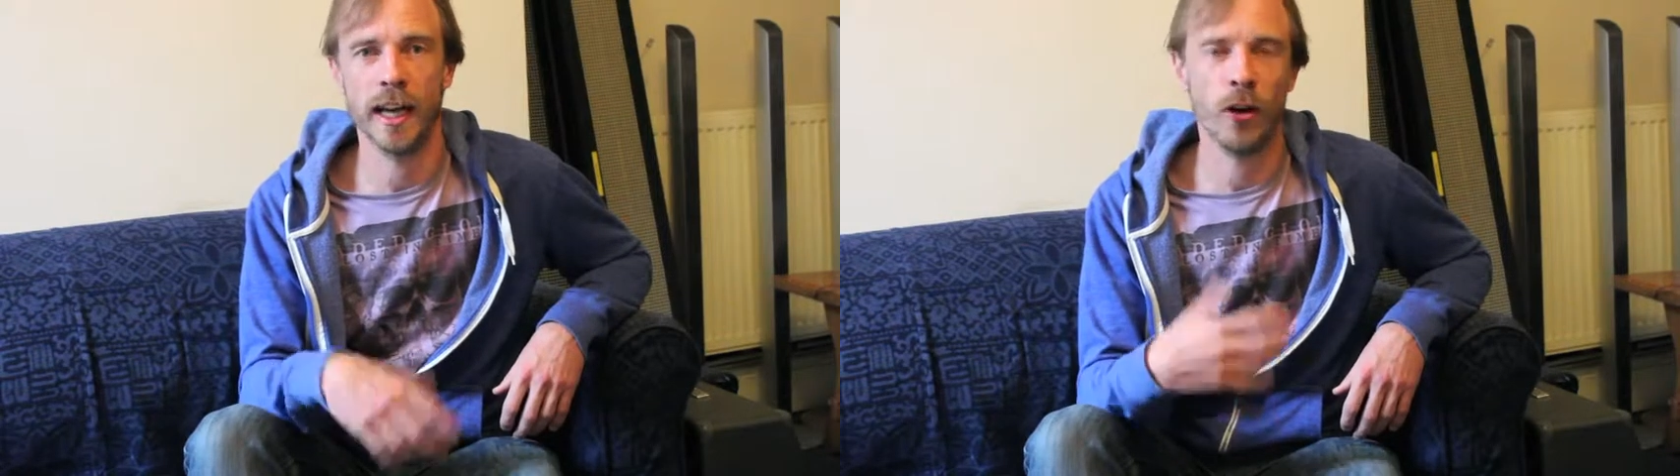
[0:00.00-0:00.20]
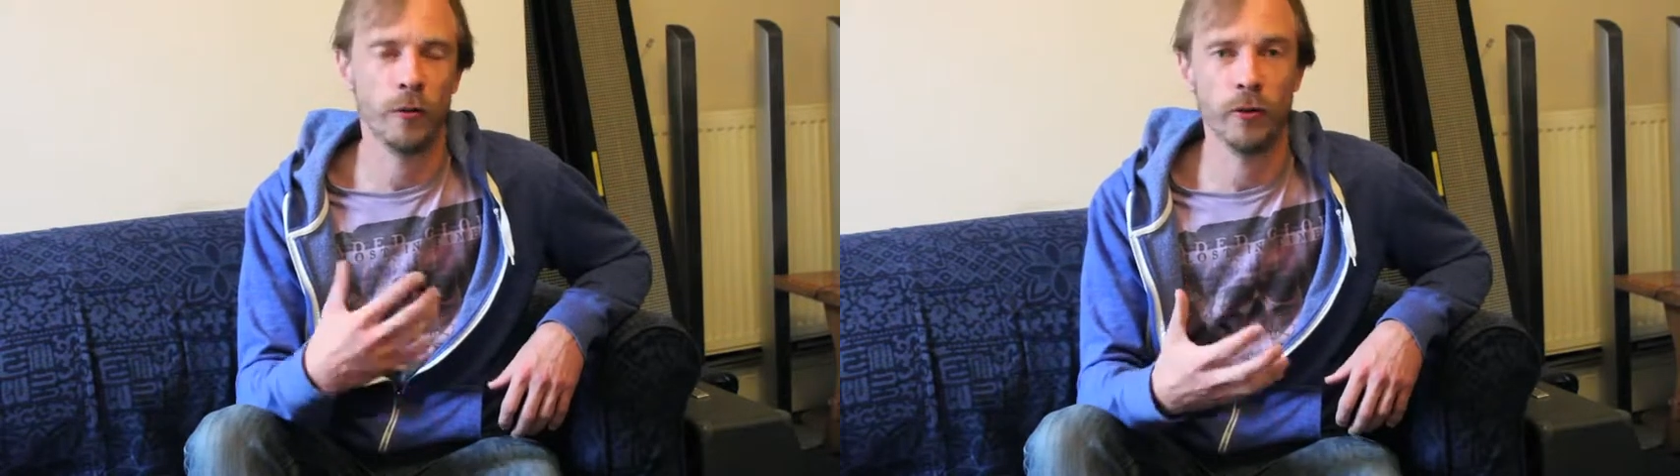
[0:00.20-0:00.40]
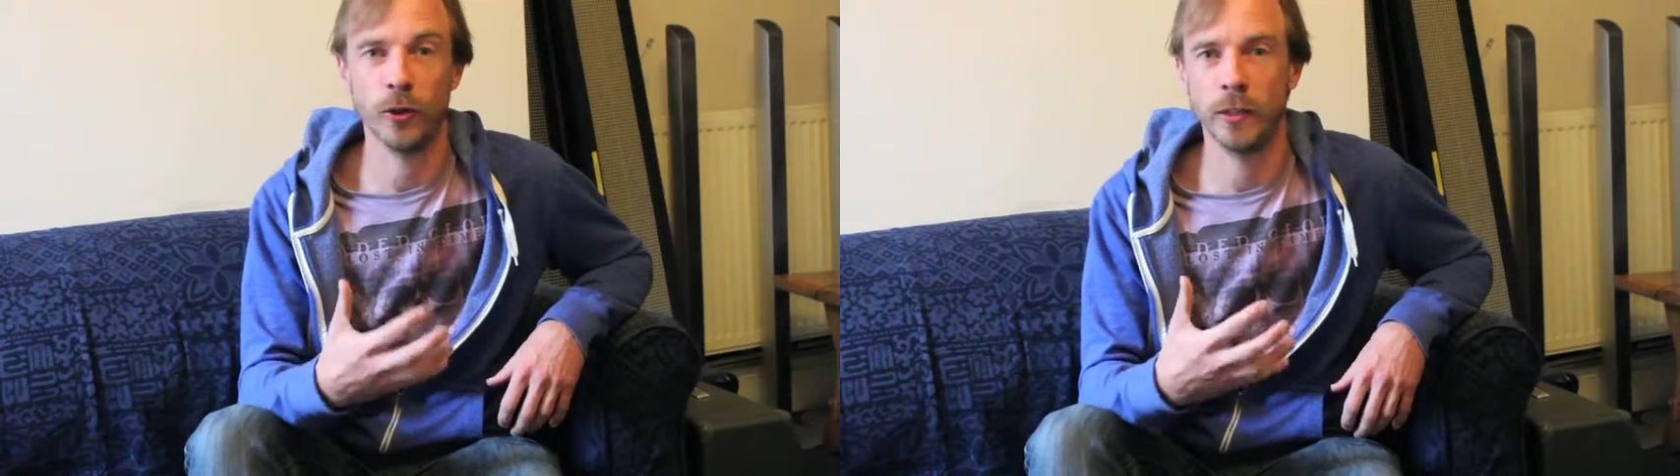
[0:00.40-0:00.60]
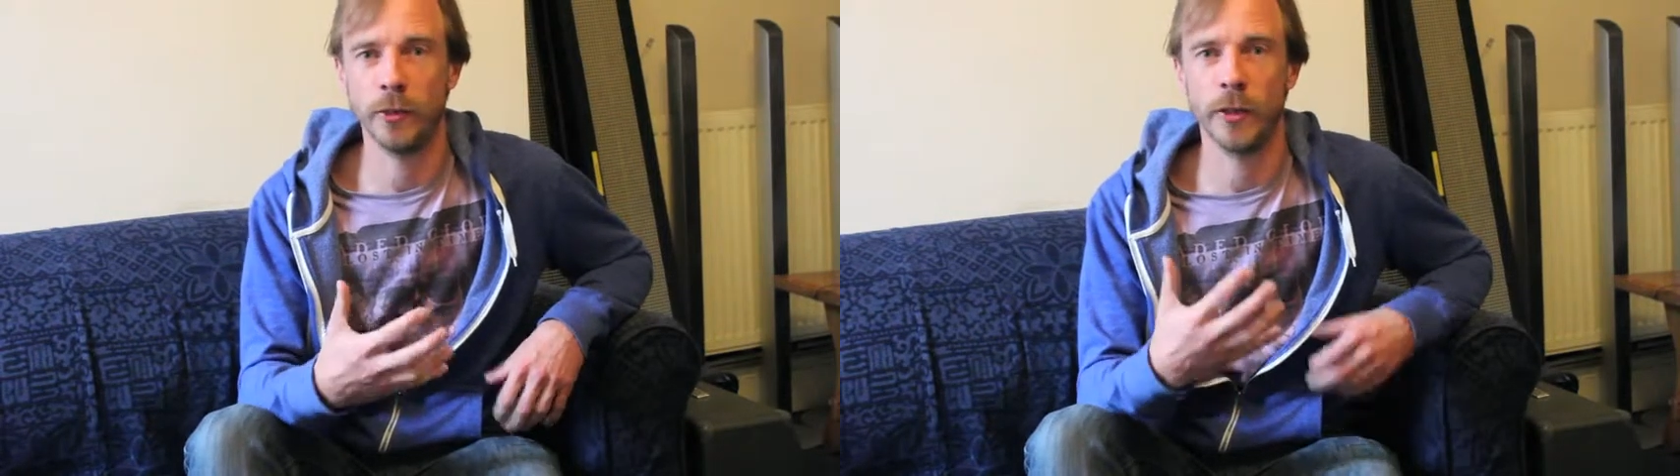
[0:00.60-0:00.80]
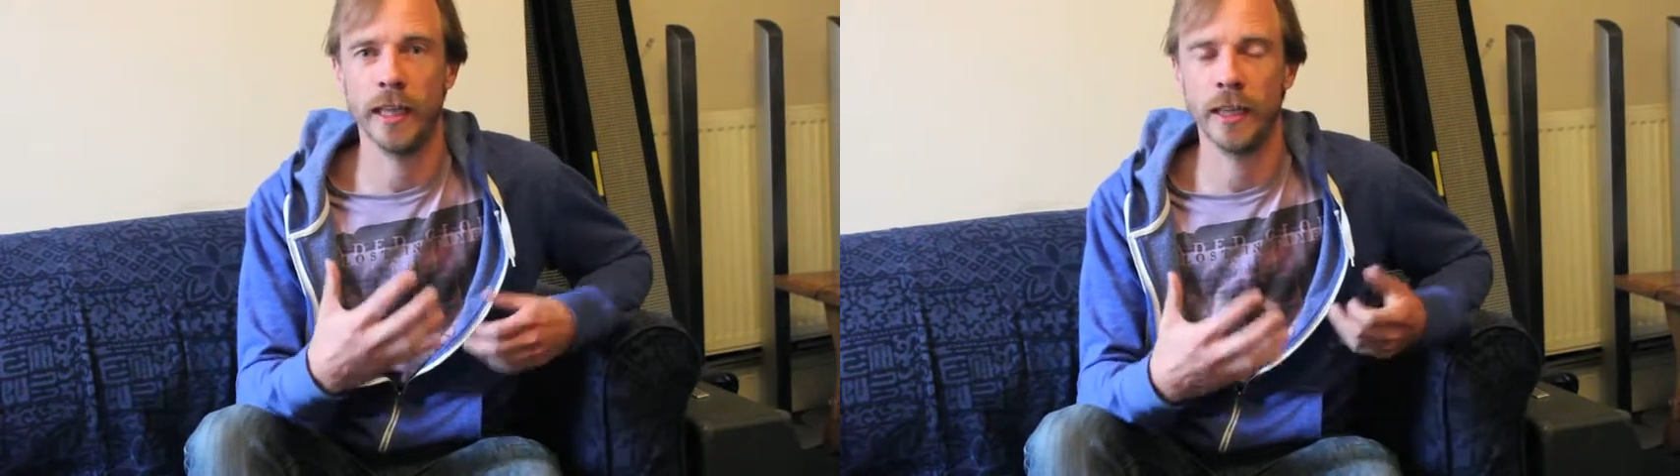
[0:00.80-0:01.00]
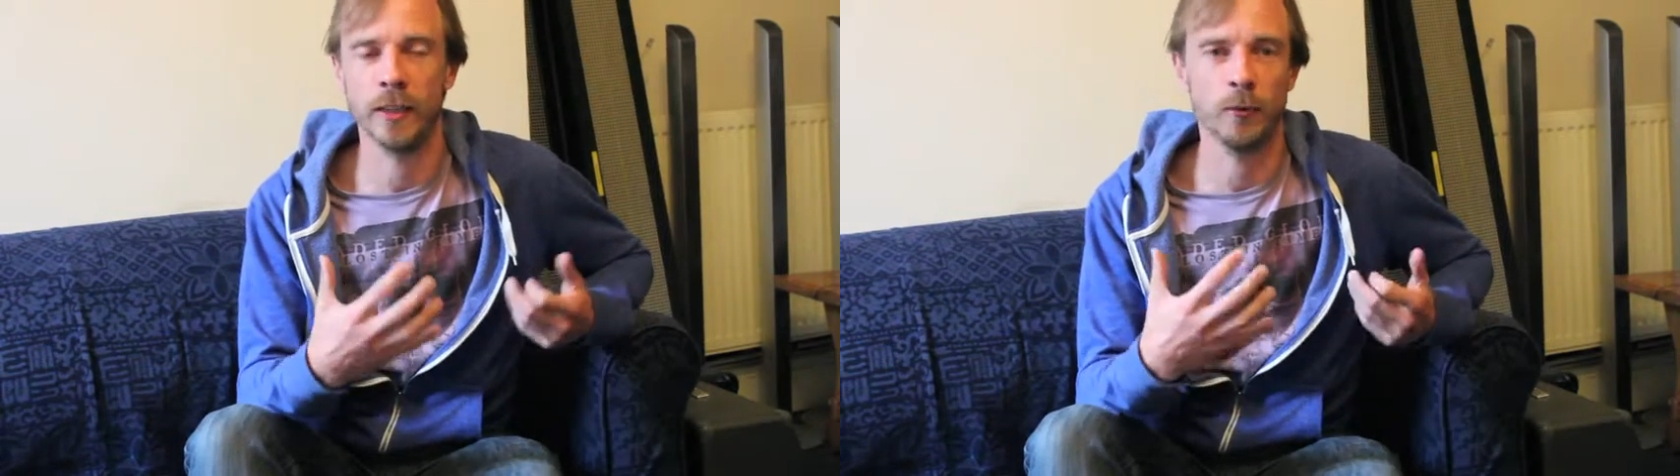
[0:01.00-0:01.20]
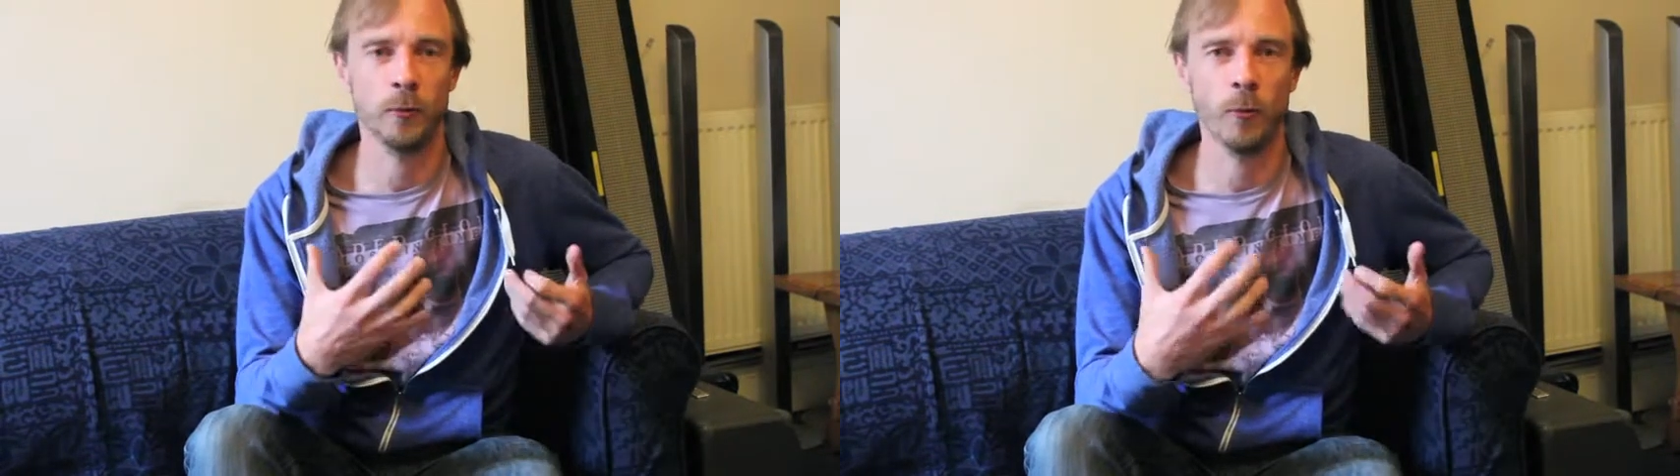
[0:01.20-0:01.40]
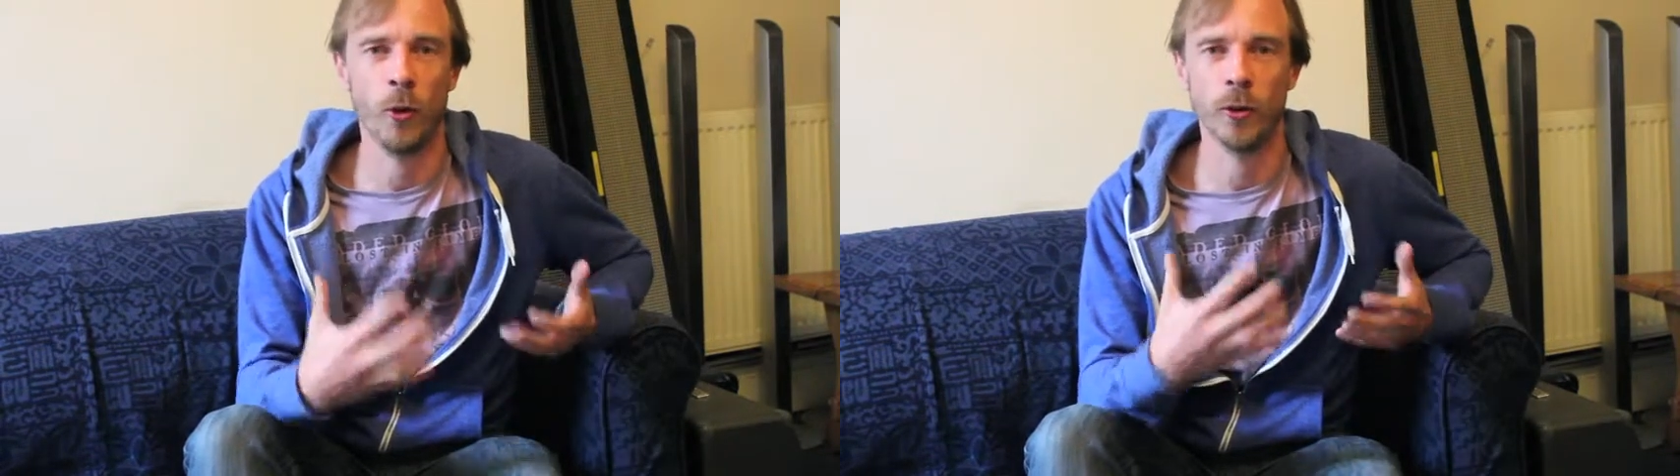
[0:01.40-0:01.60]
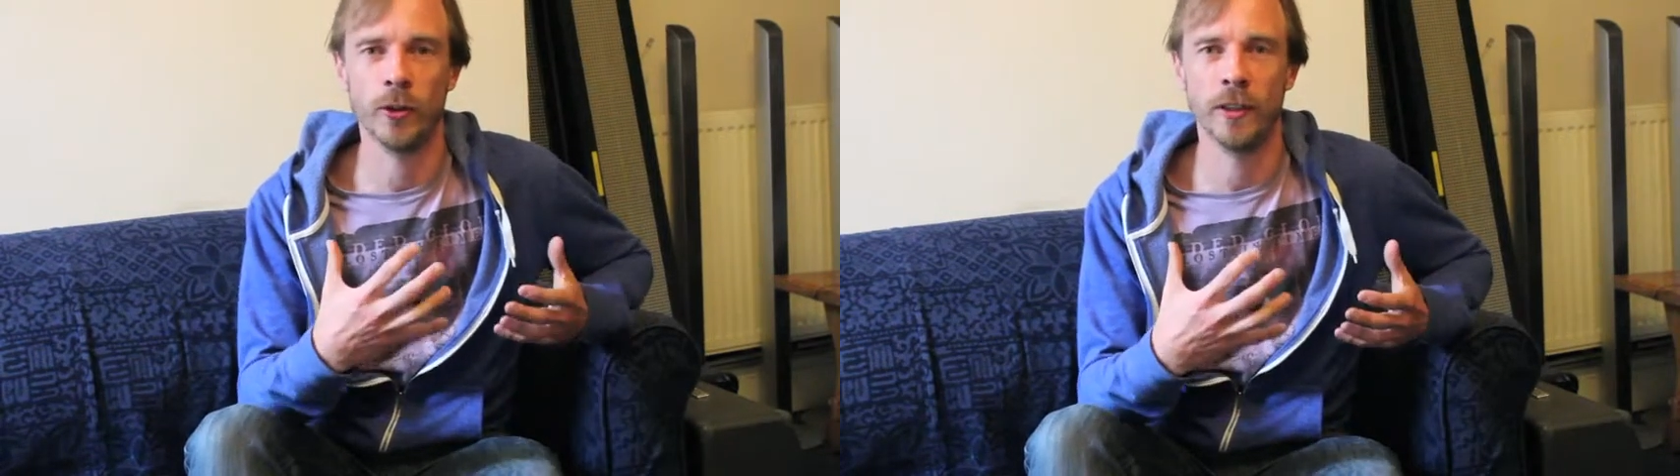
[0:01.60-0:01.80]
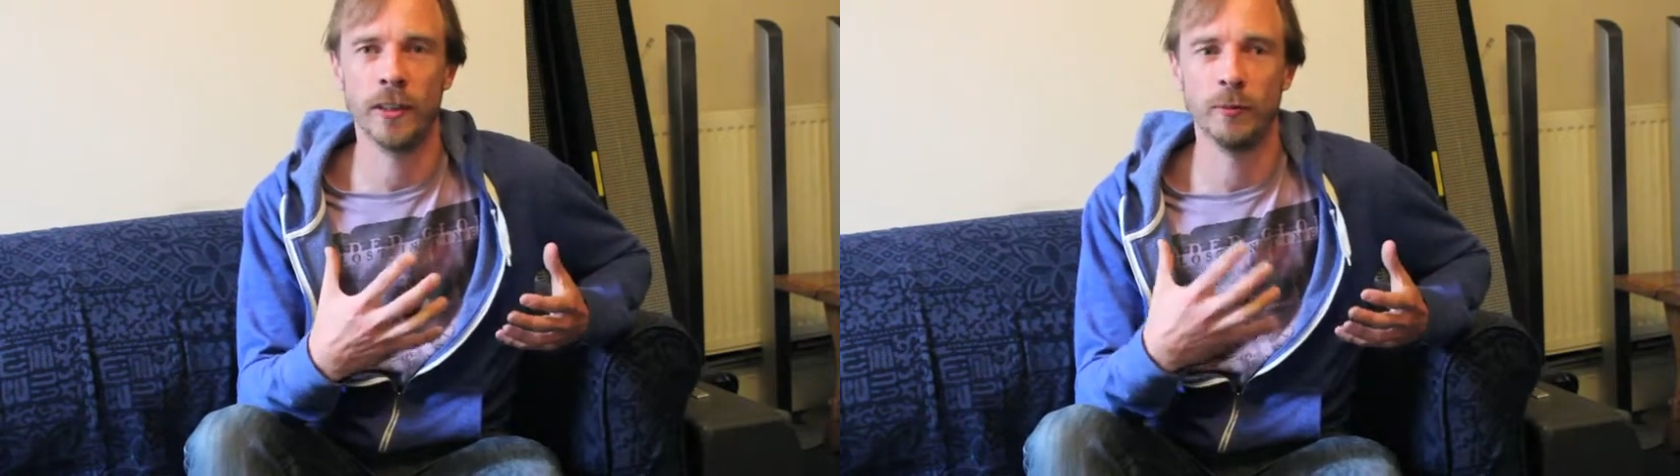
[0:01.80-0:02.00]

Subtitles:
Unfortunately, we only had one